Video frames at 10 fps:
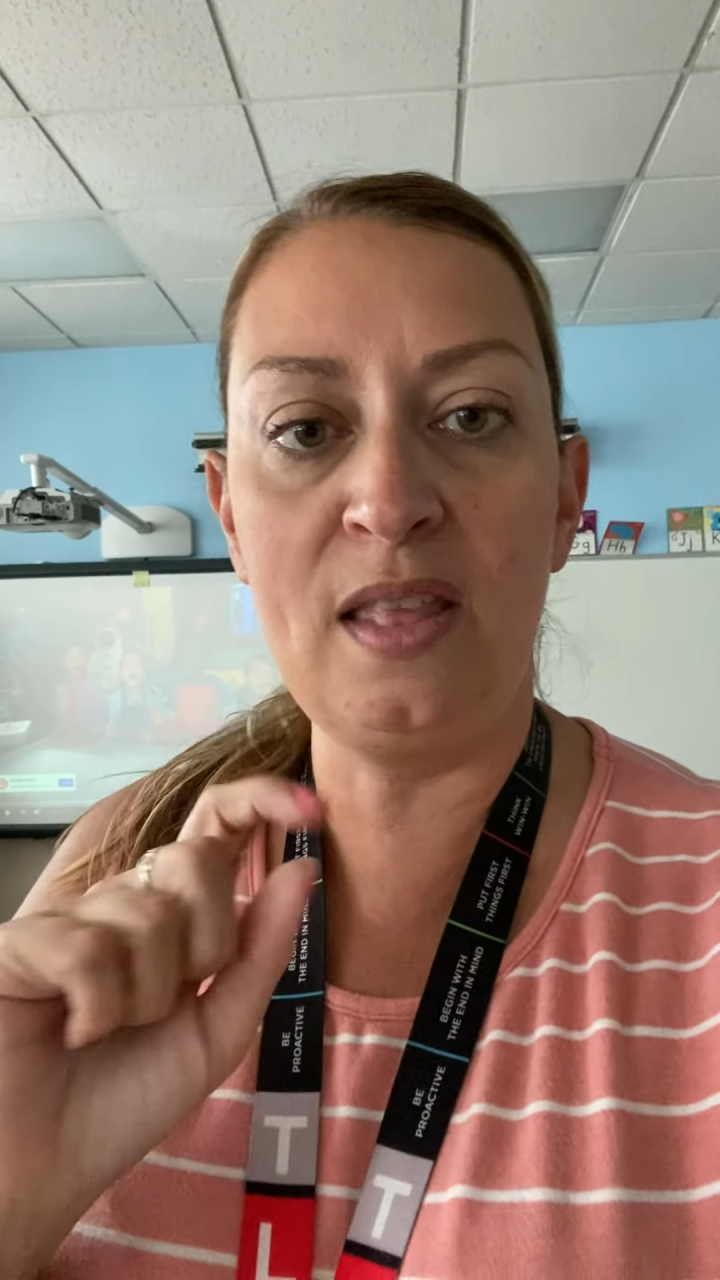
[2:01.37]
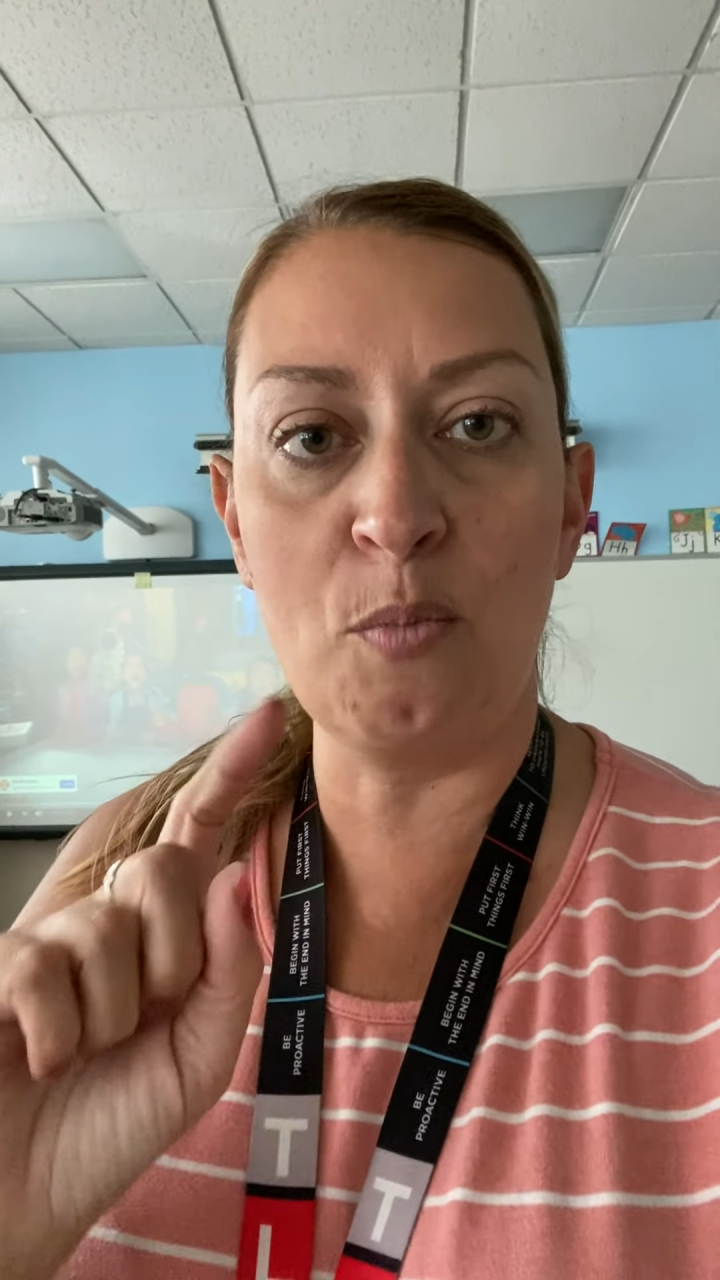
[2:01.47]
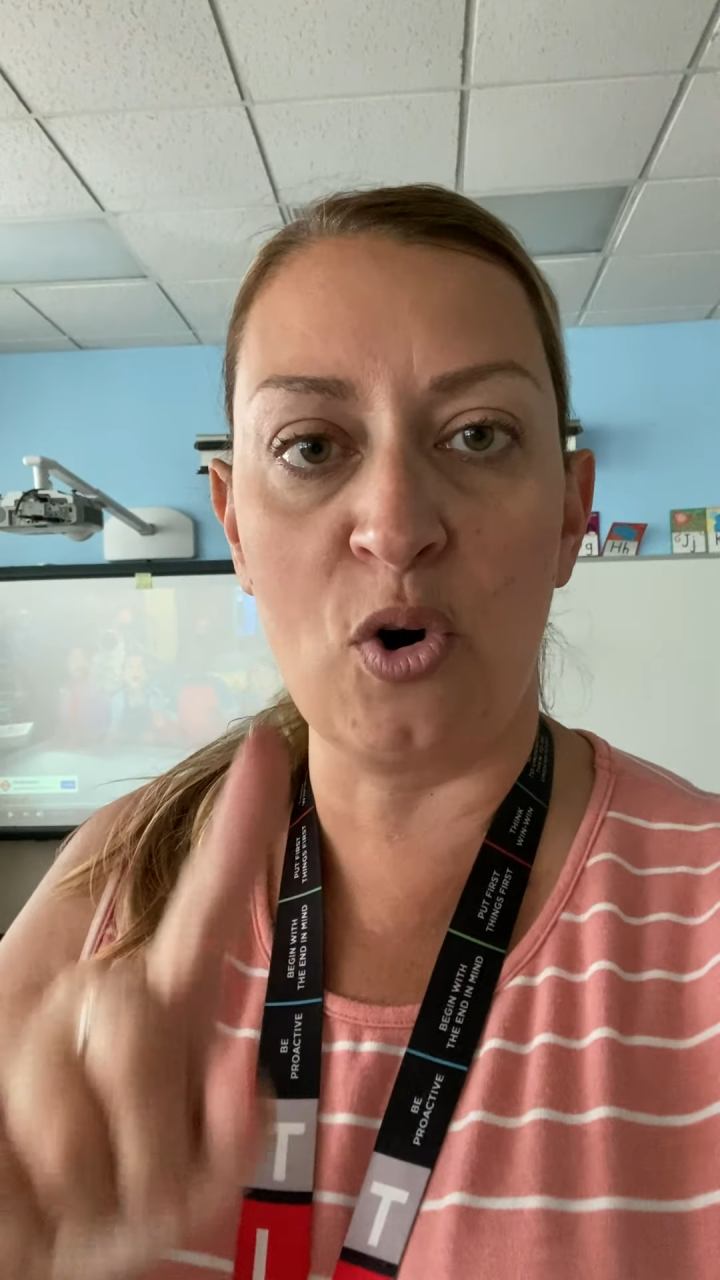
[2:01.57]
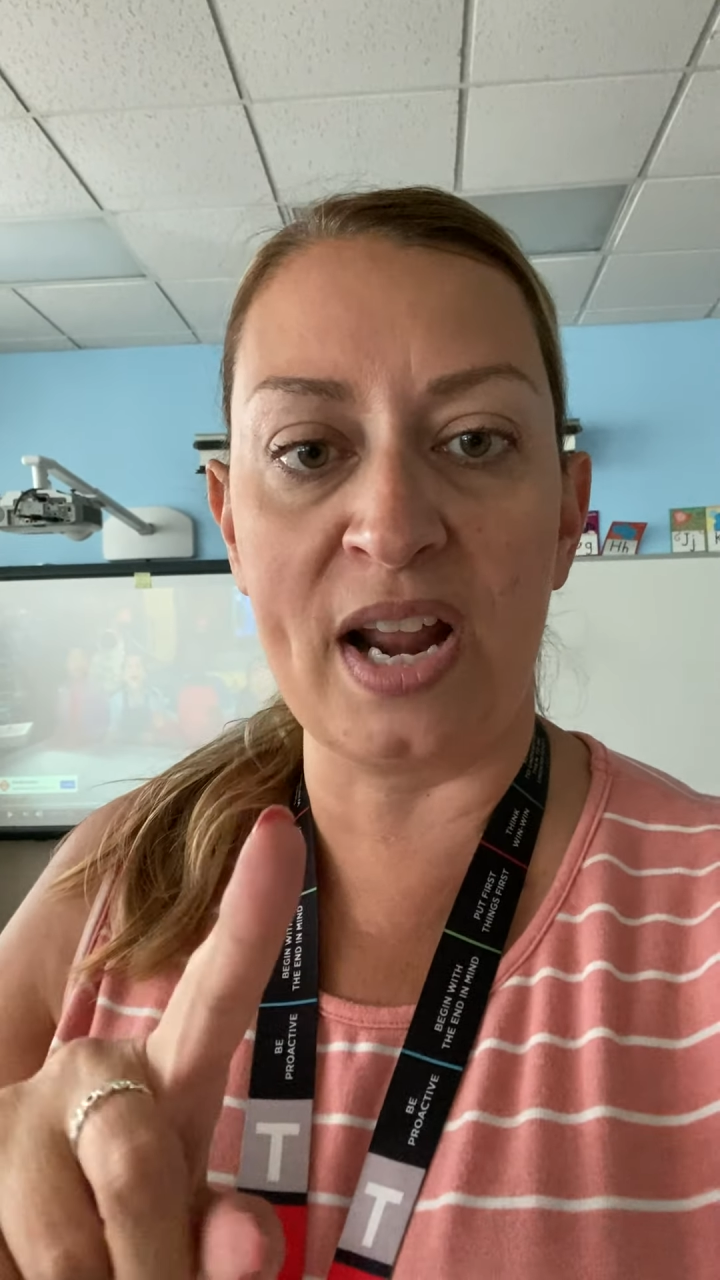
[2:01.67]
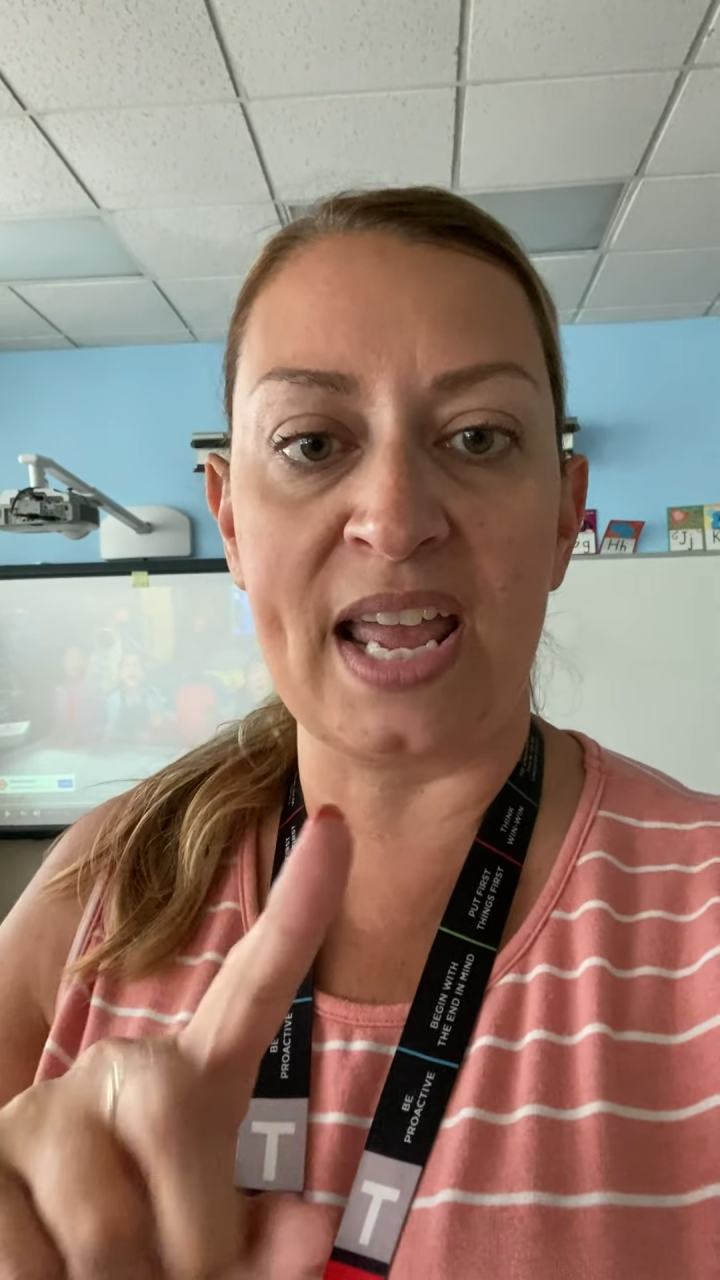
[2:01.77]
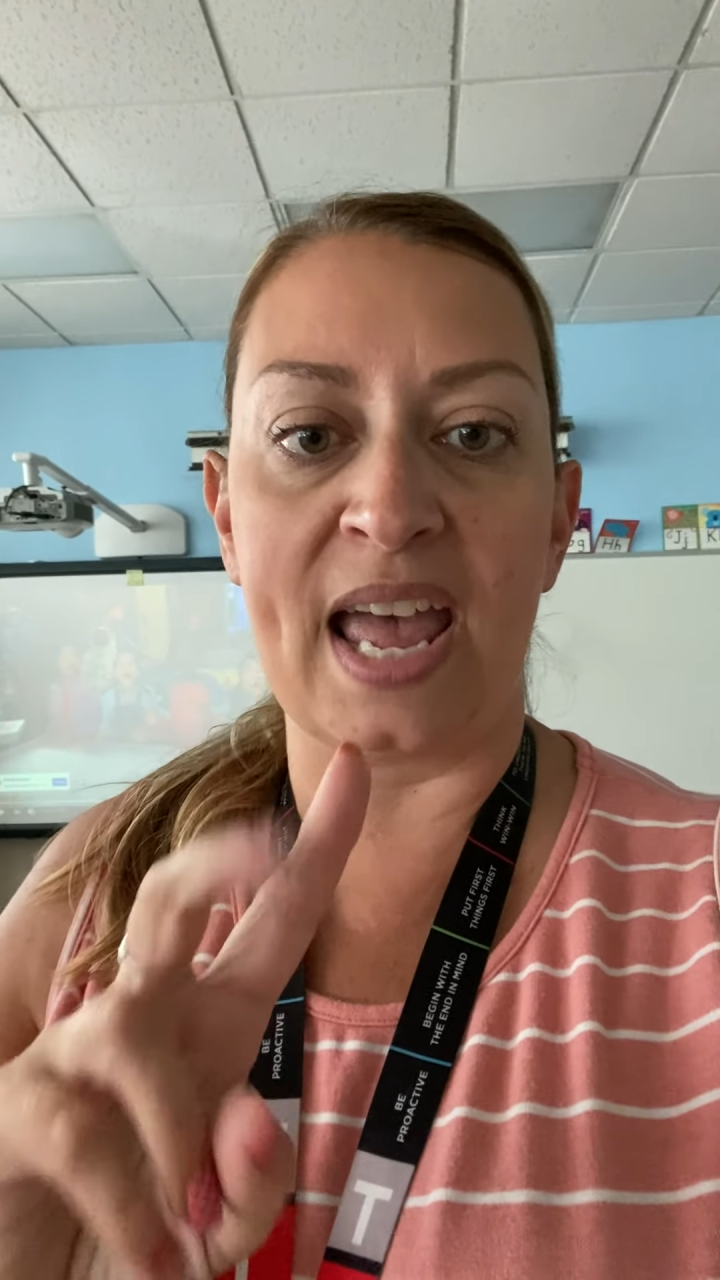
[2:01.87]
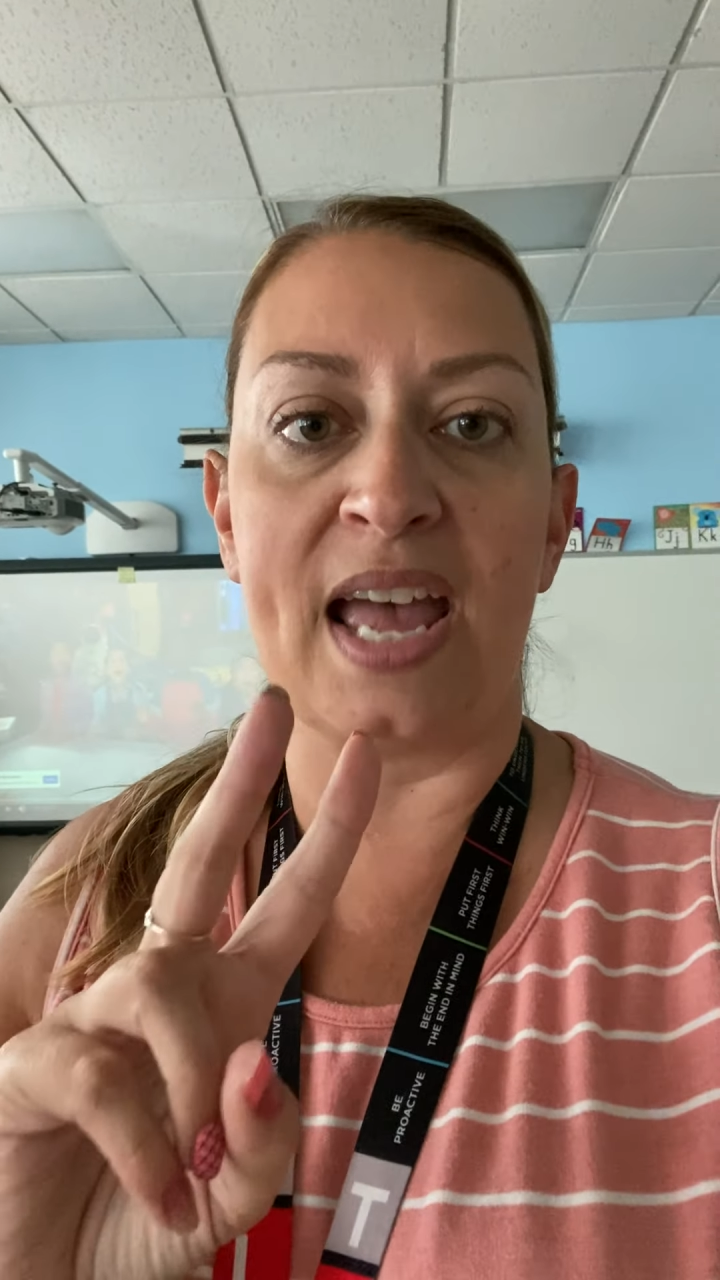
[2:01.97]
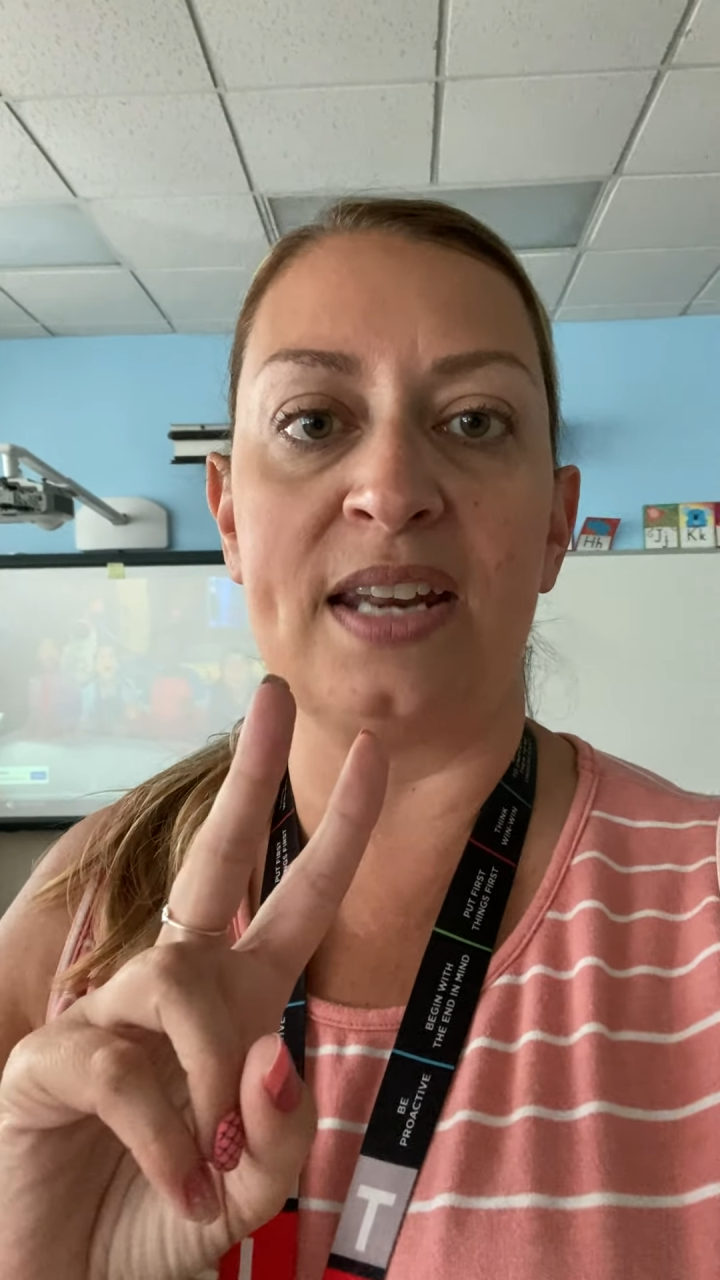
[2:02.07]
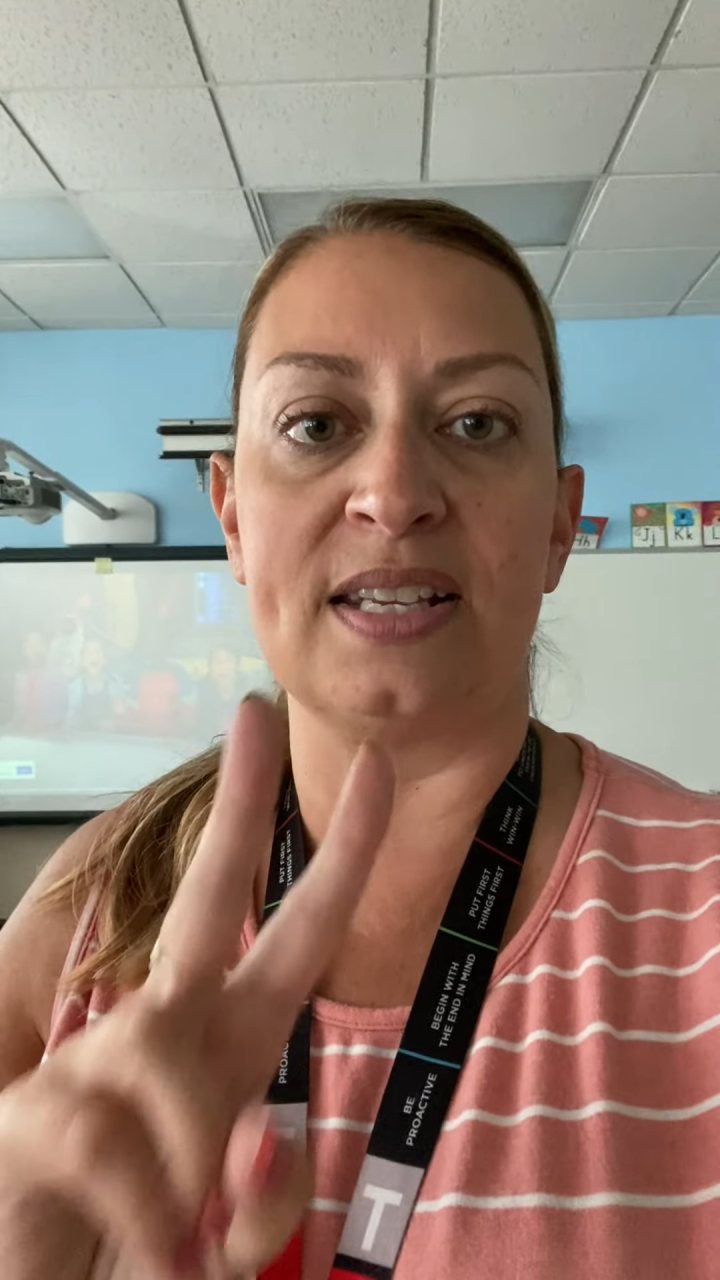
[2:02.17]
the morning and